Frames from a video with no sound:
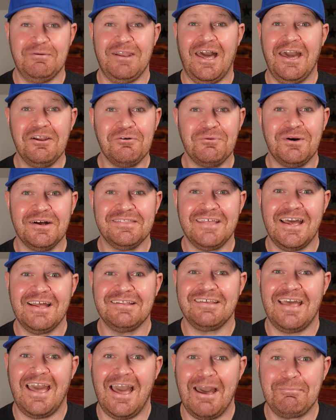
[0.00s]
And I don't want that
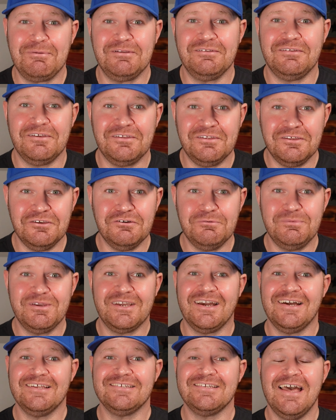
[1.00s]
to happen to you
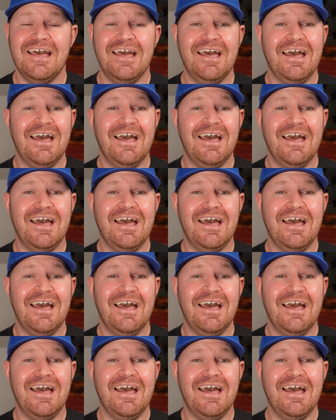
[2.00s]
because